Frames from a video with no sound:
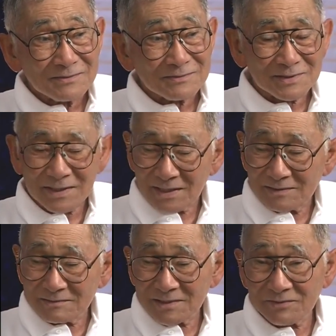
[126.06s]
Well, hell,
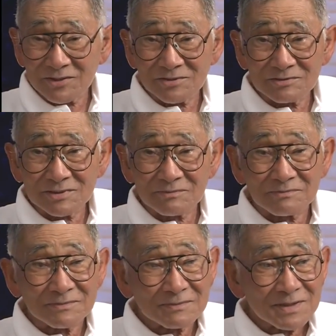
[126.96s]
you never used a
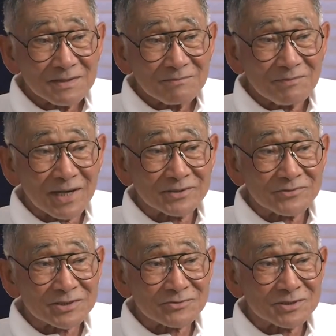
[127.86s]

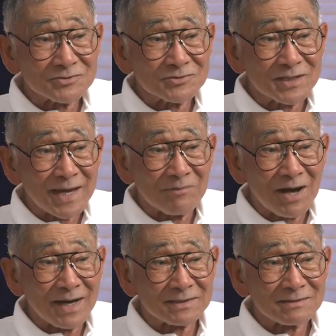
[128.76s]
mattress, it was too damn
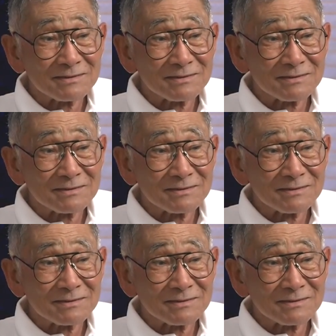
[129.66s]
hot.